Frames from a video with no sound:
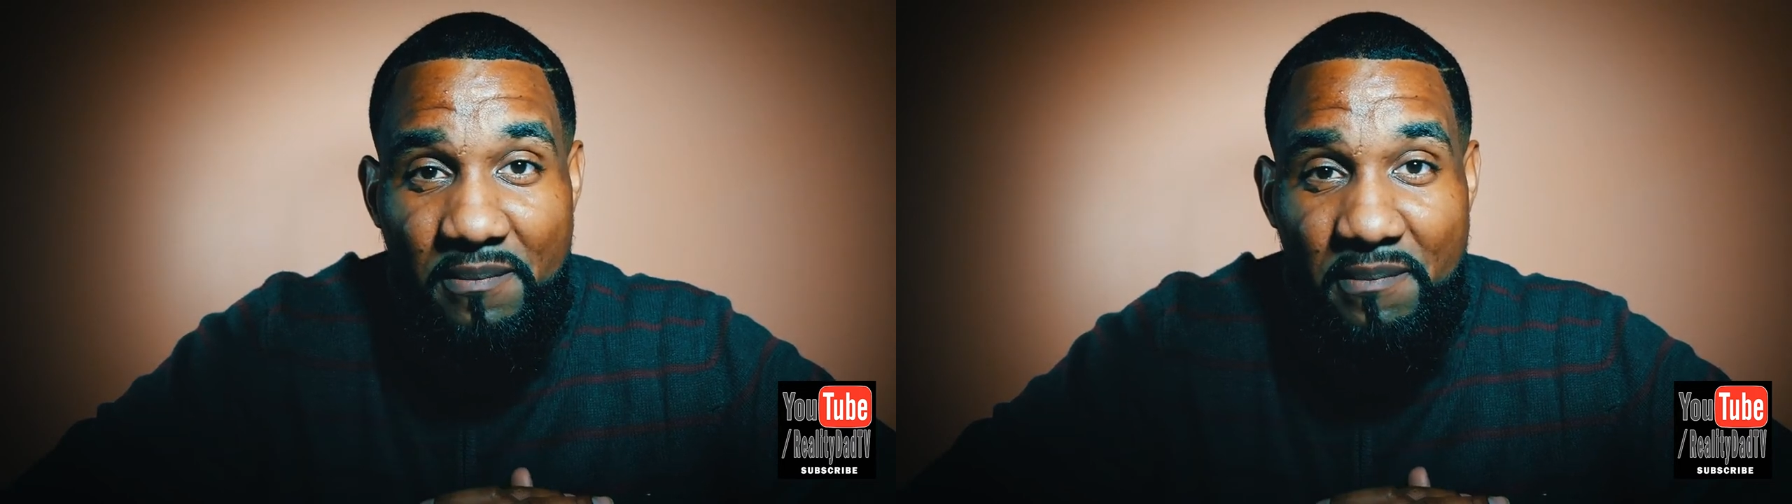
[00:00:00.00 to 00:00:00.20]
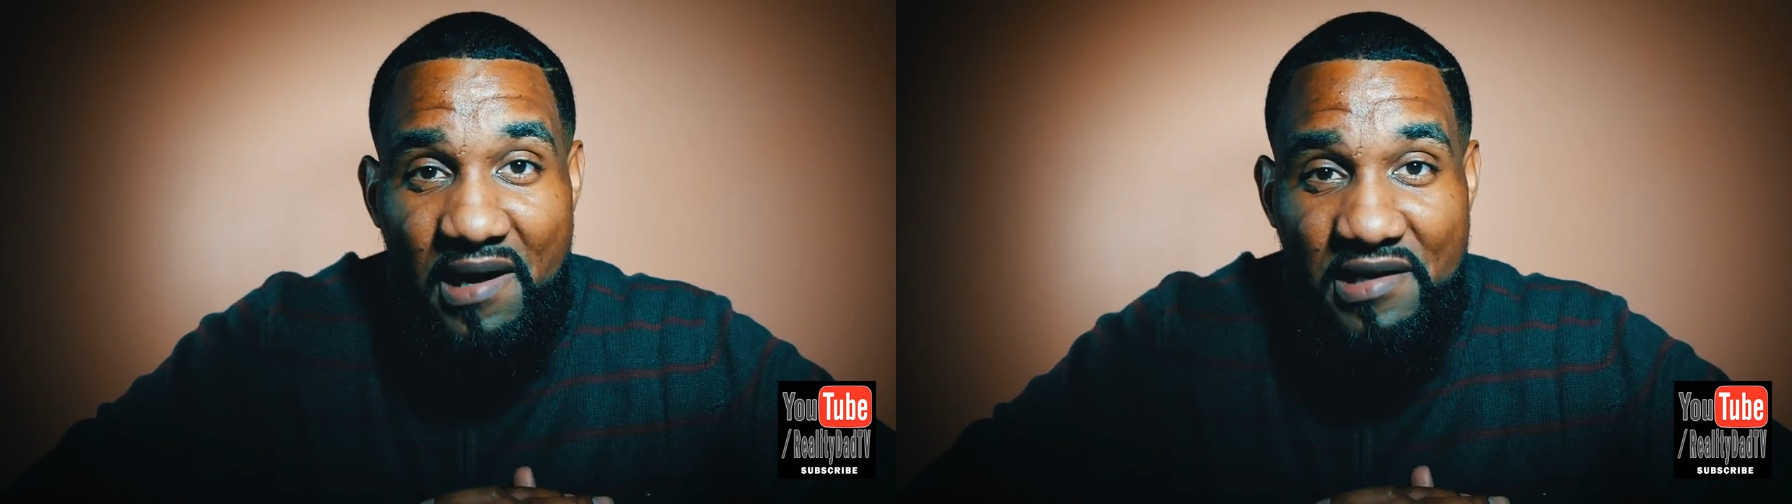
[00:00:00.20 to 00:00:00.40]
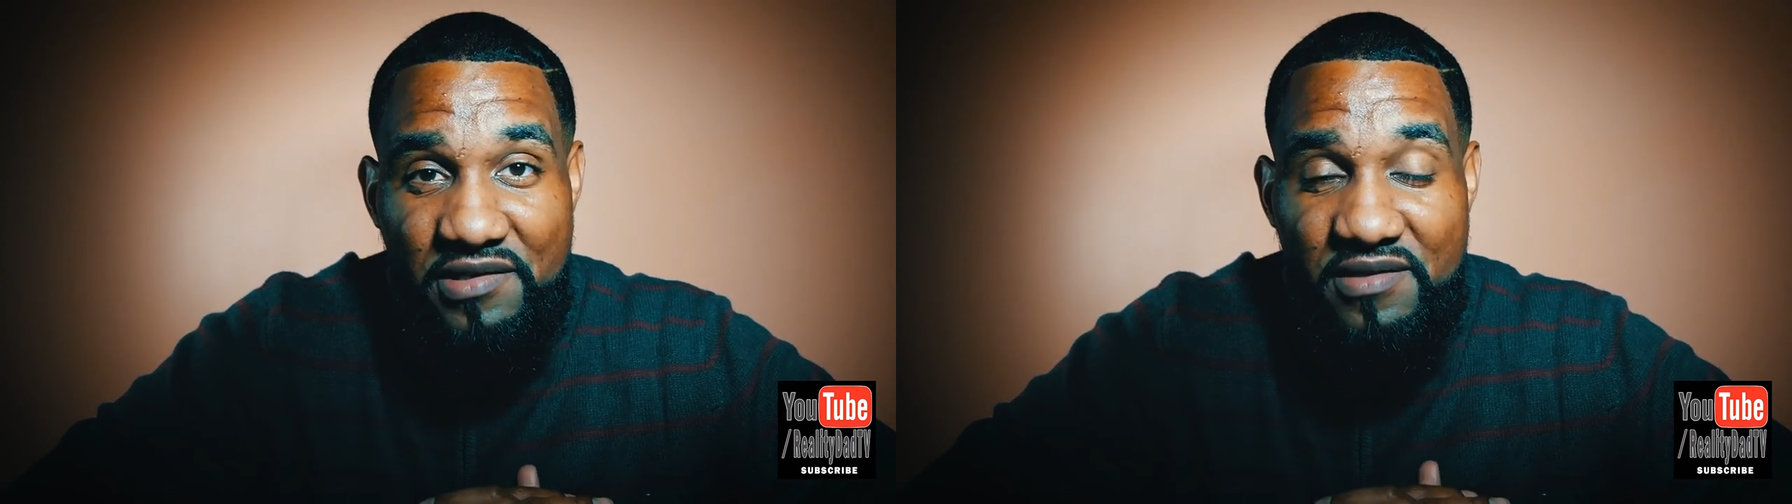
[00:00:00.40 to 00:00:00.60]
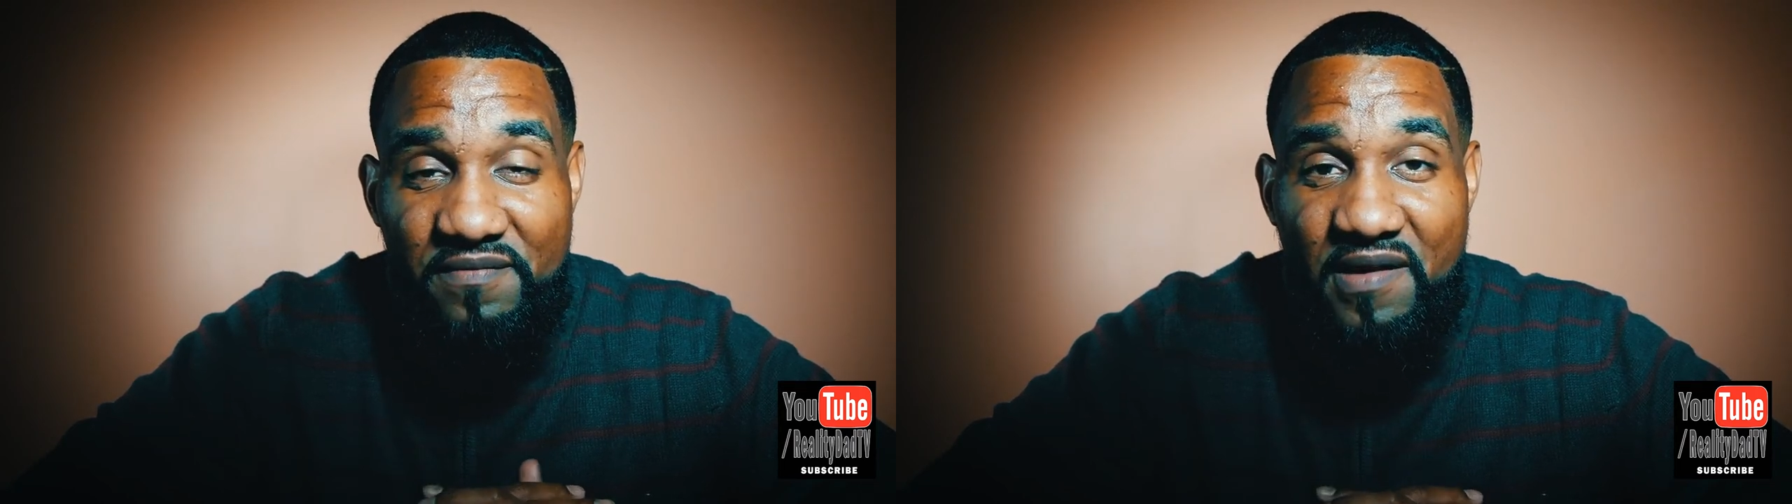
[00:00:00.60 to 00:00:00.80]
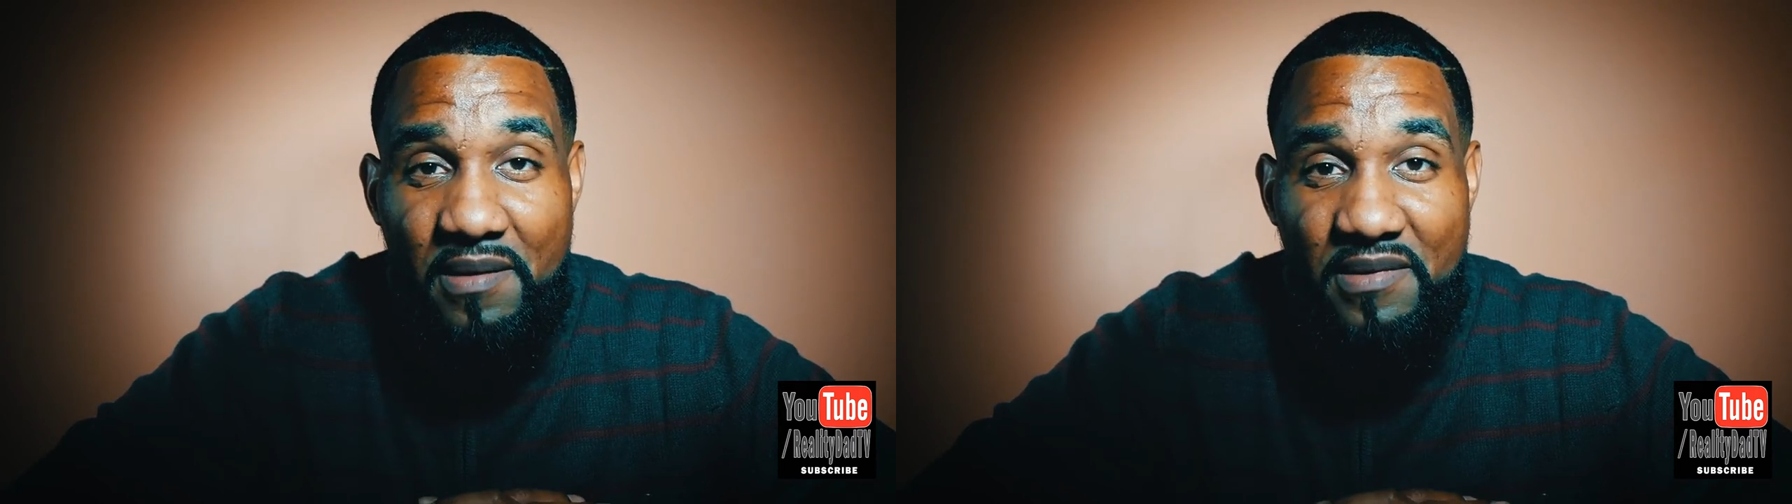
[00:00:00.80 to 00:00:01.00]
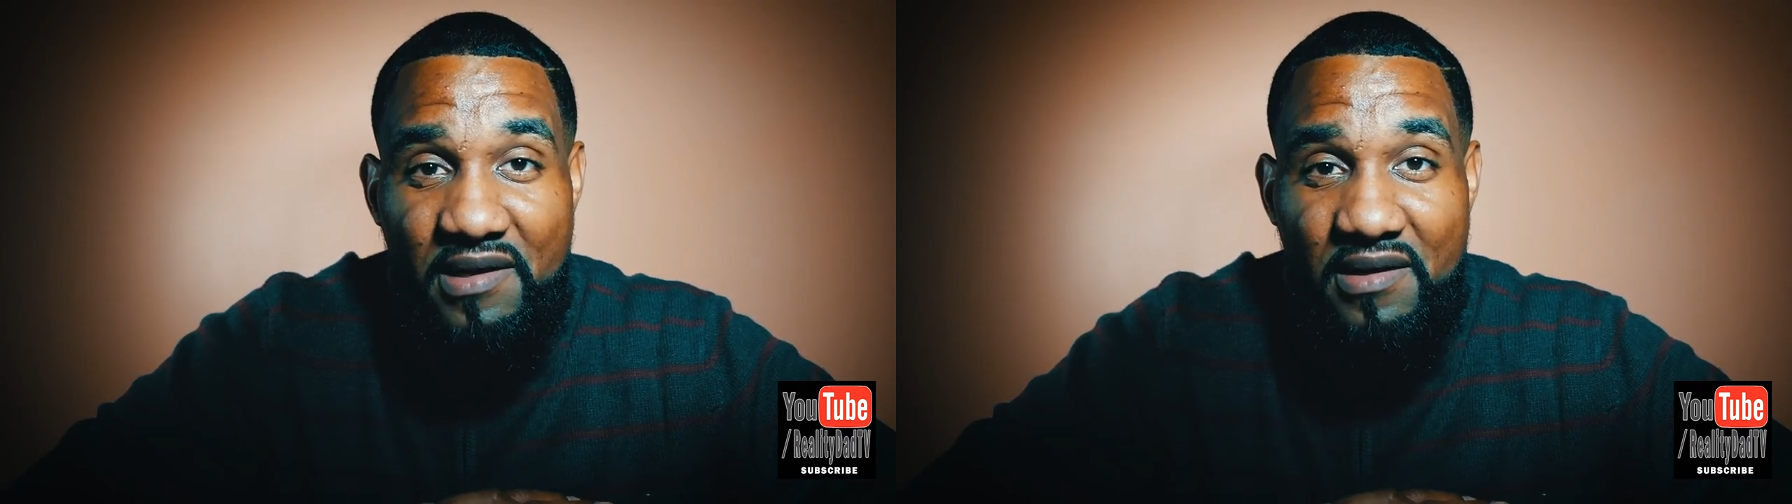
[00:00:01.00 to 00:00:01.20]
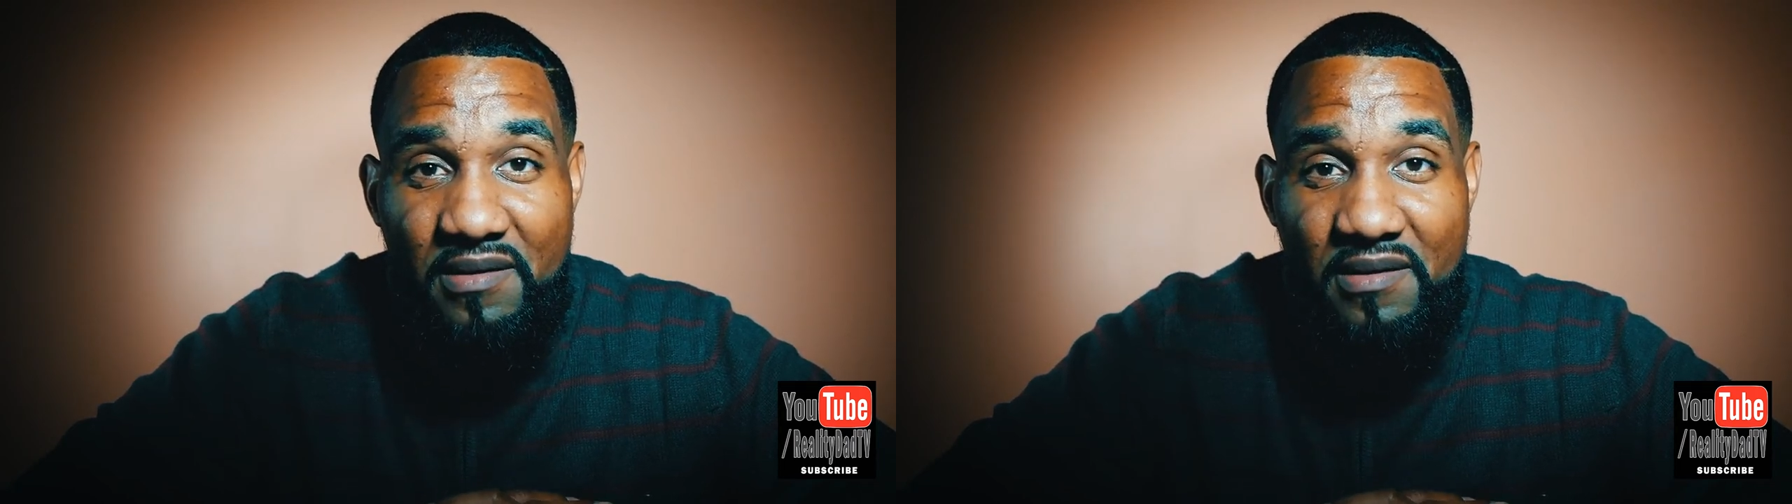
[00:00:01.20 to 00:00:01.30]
master's in family,